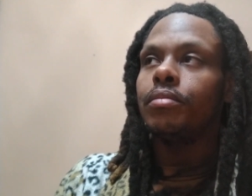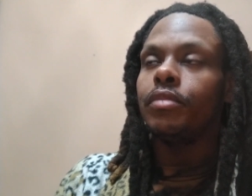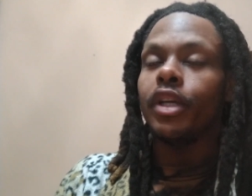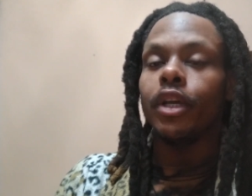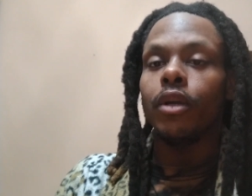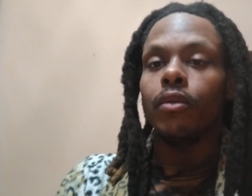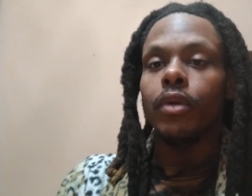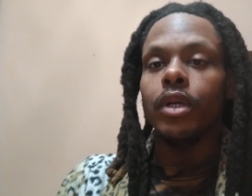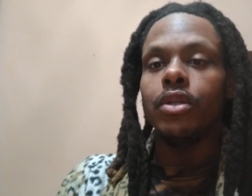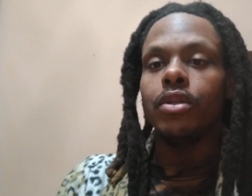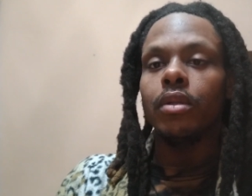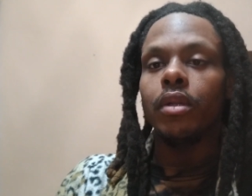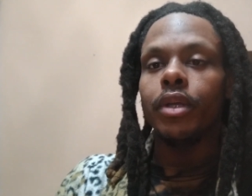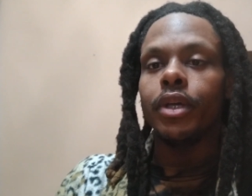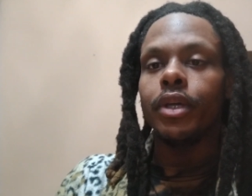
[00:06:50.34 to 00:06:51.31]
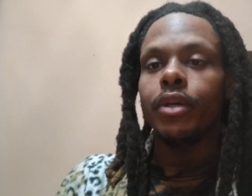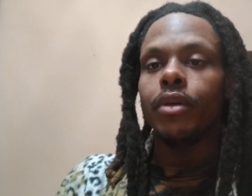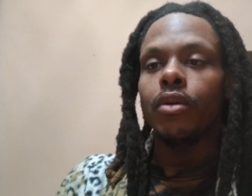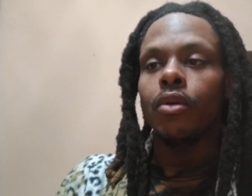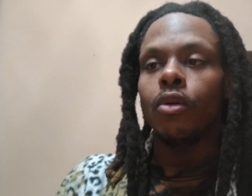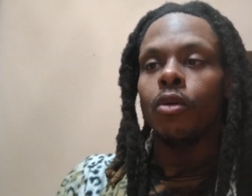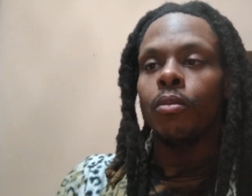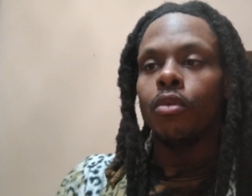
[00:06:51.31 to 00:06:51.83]
they originally
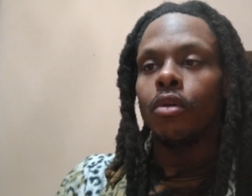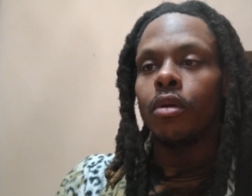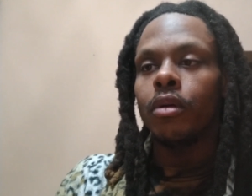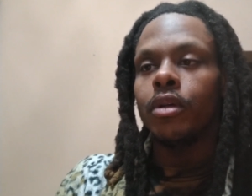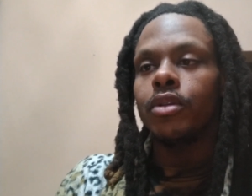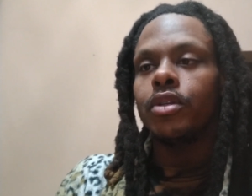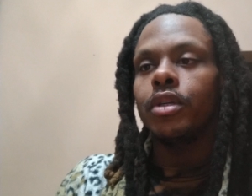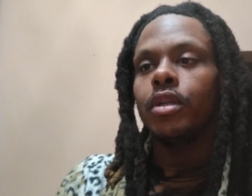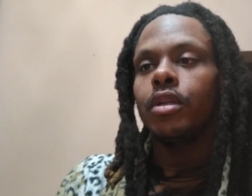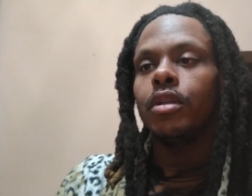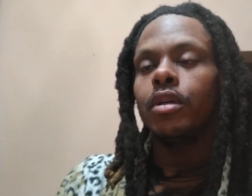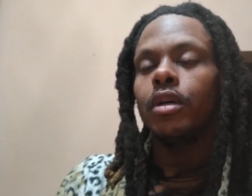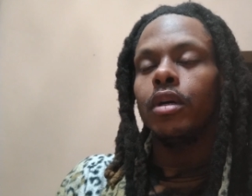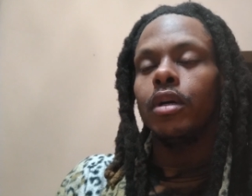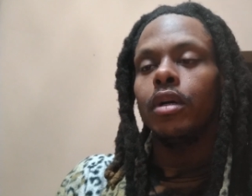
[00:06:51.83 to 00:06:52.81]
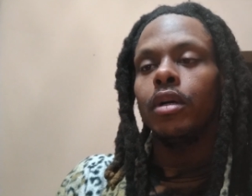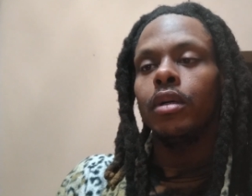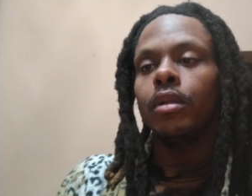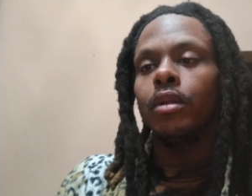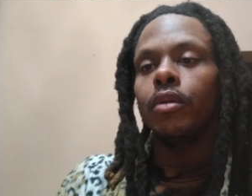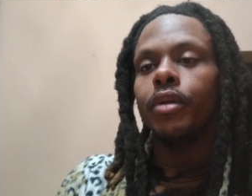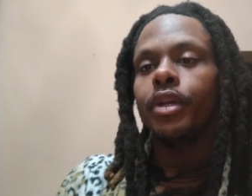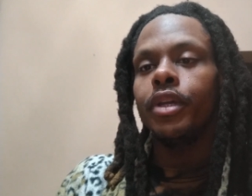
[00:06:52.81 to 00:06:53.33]
Ouroboros and uh,
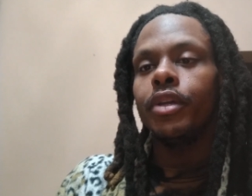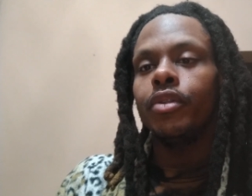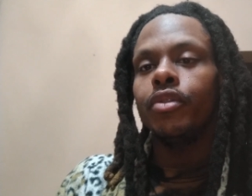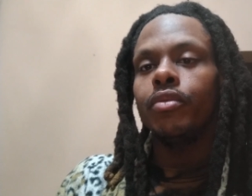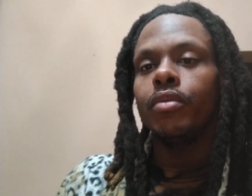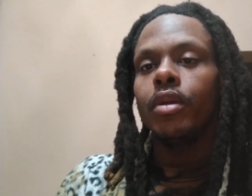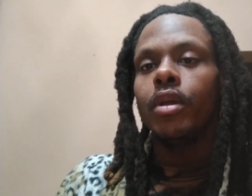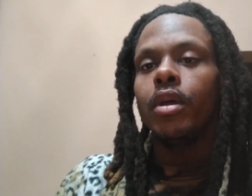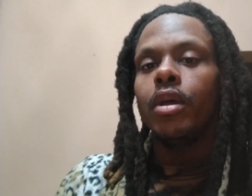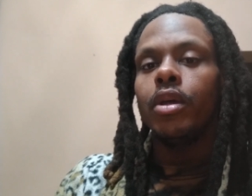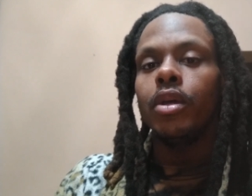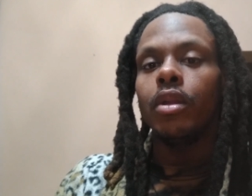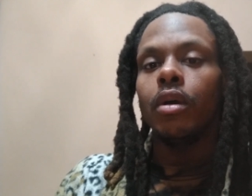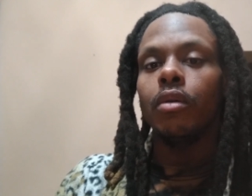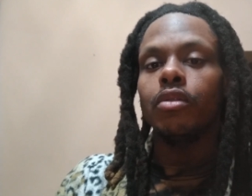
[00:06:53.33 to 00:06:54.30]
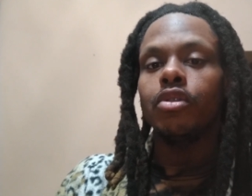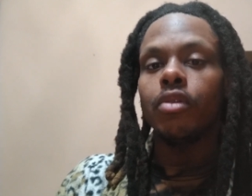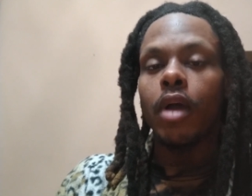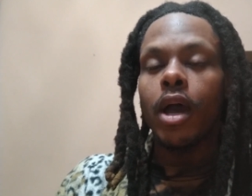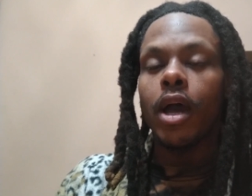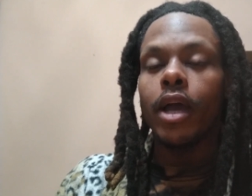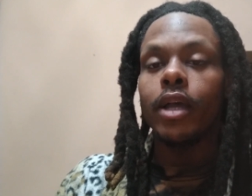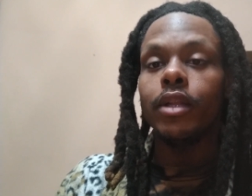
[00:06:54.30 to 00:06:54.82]
Loki, you know,
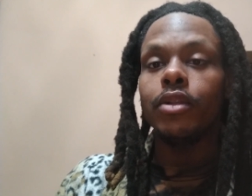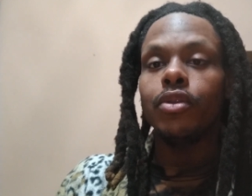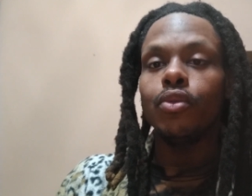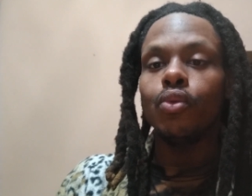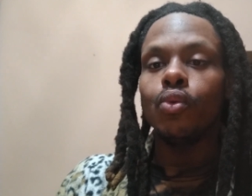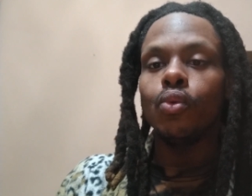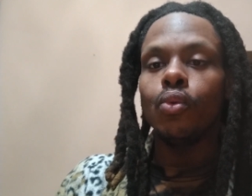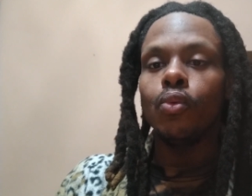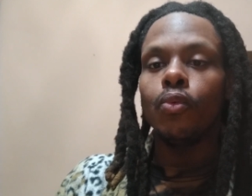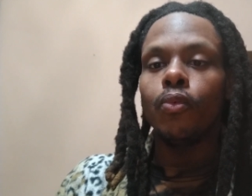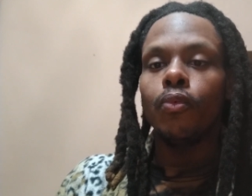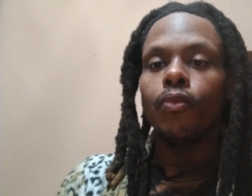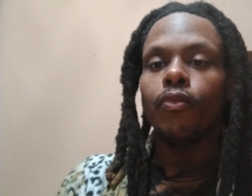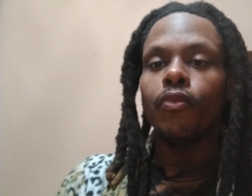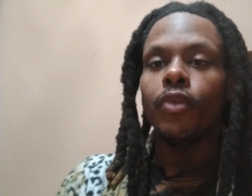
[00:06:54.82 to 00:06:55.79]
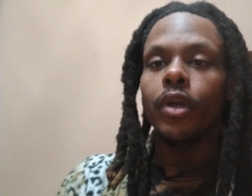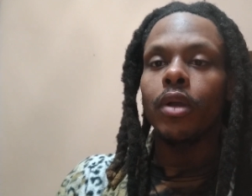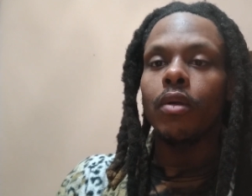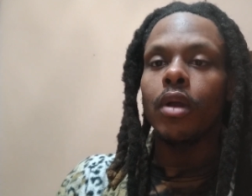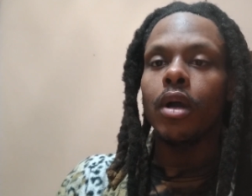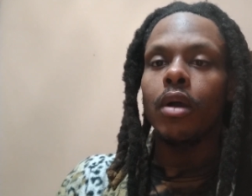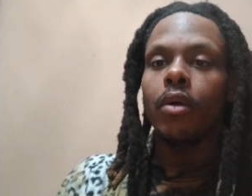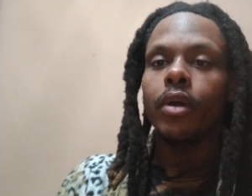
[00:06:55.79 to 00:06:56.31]
tried to
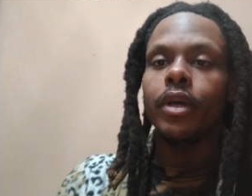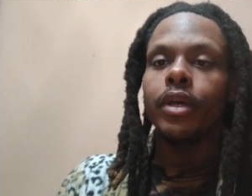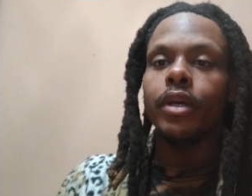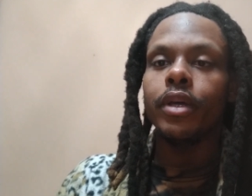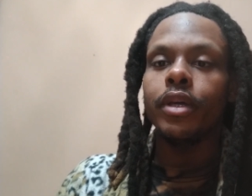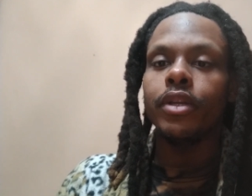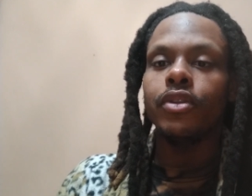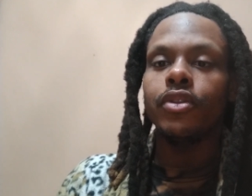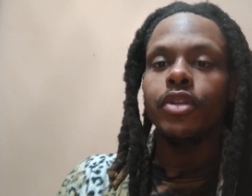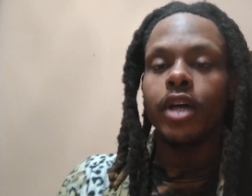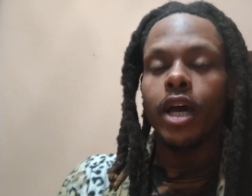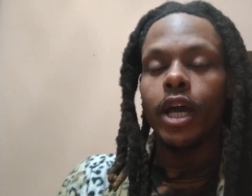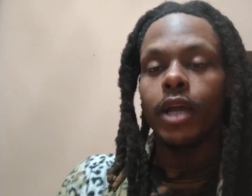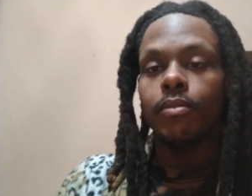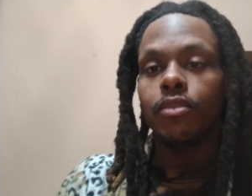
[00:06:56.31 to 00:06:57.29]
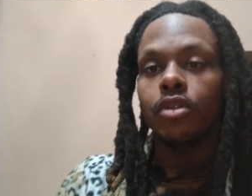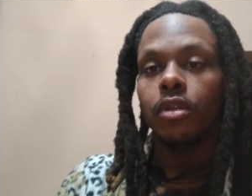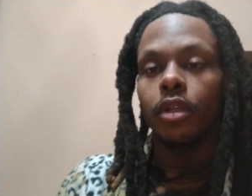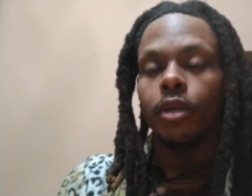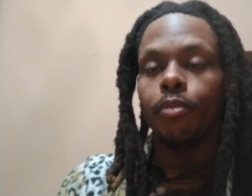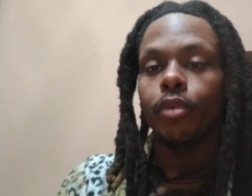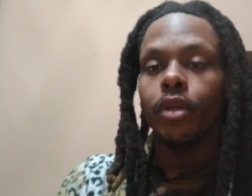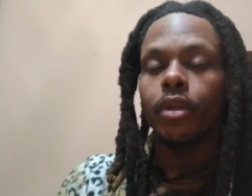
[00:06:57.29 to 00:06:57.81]
figure out his time
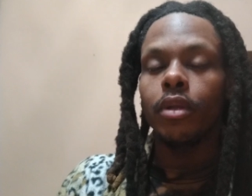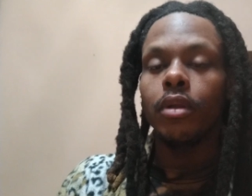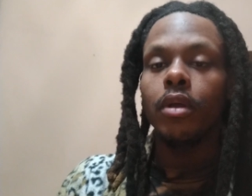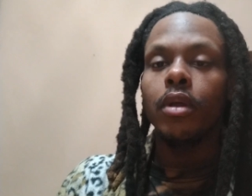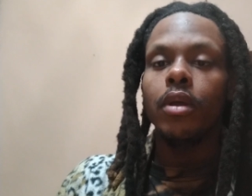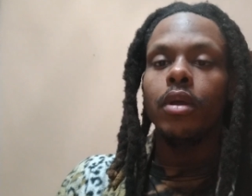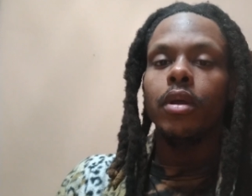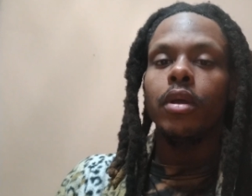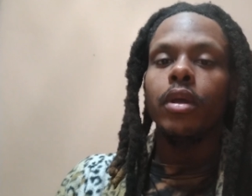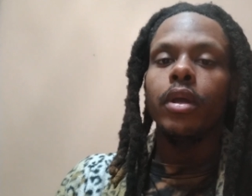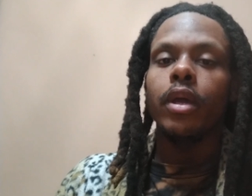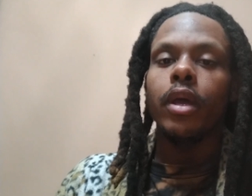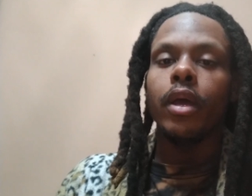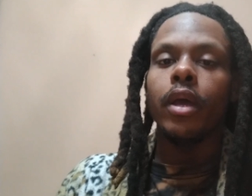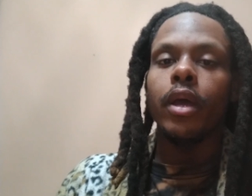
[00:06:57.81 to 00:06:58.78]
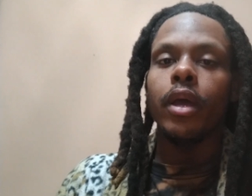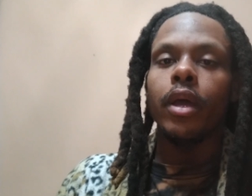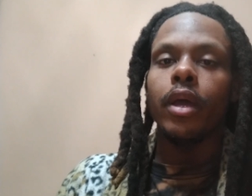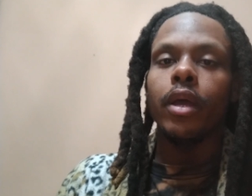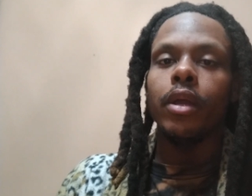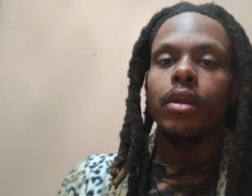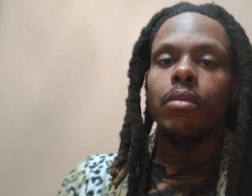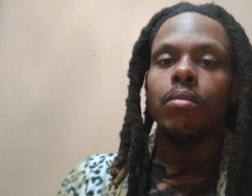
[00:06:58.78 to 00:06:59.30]
slipping
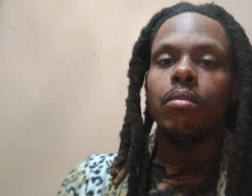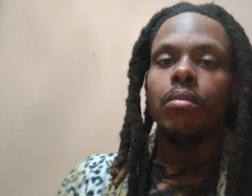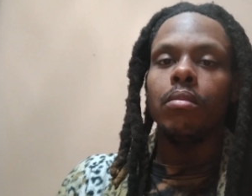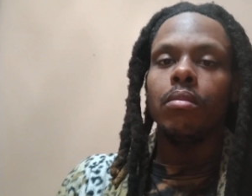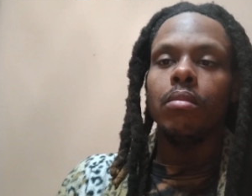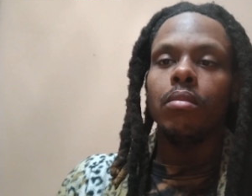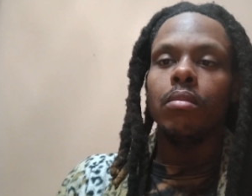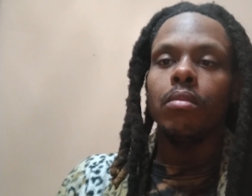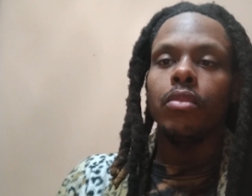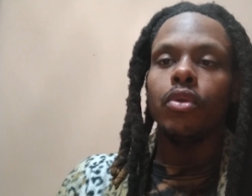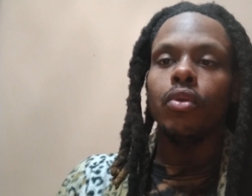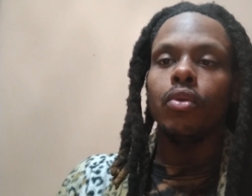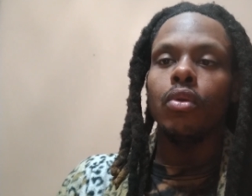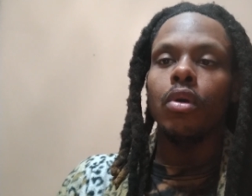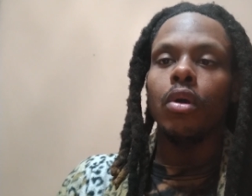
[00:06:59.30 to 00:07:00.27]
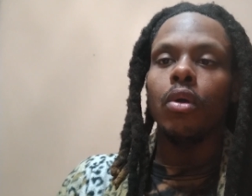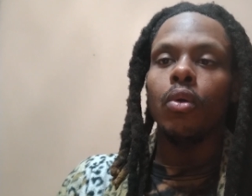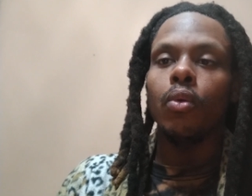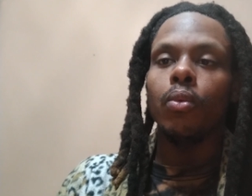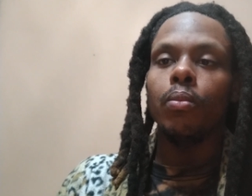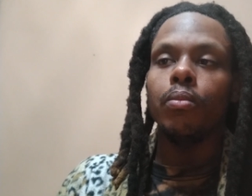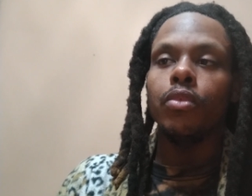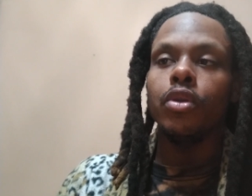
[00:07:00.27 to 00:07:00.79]
and you
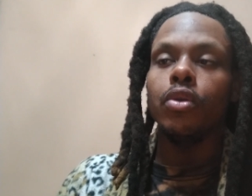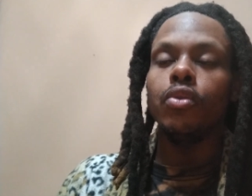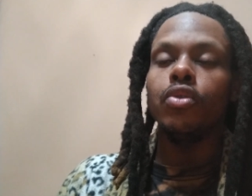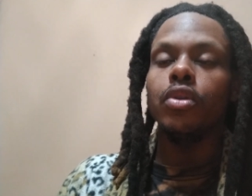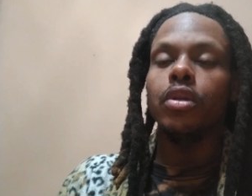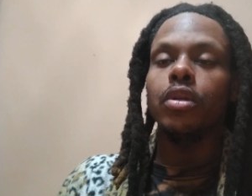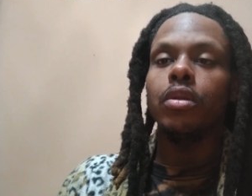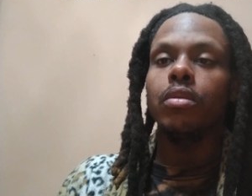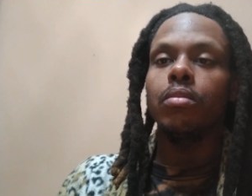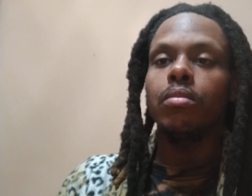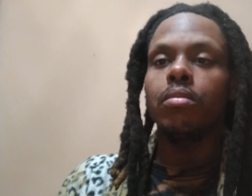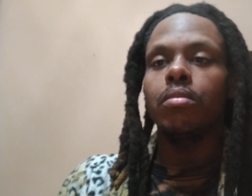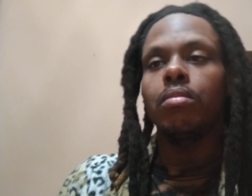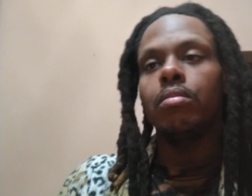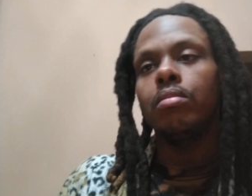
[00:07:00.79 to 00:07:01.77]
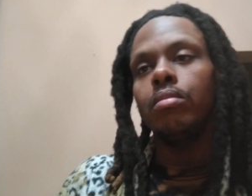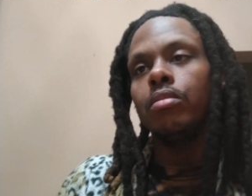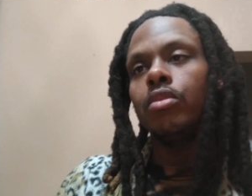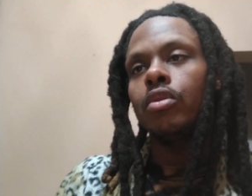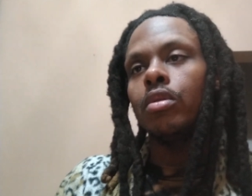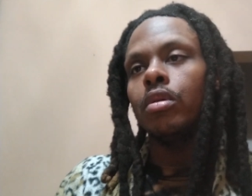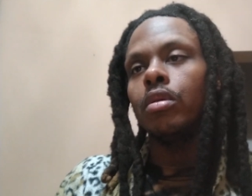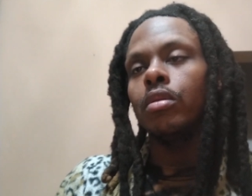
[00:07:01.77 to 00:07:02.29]
know use it,
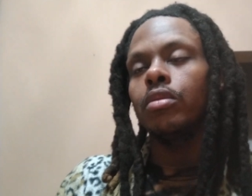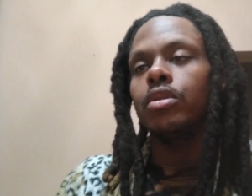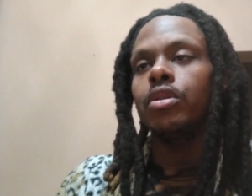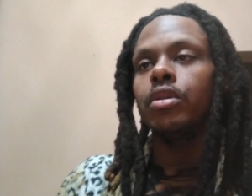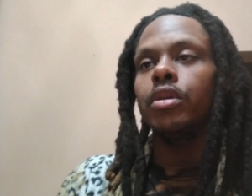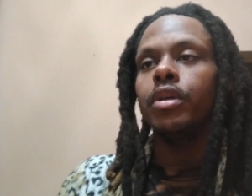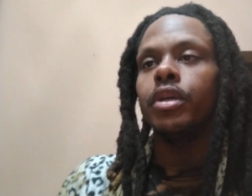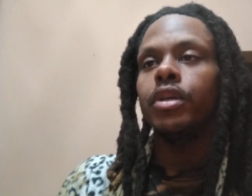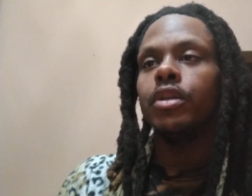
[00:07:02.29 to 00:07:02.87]
you know, to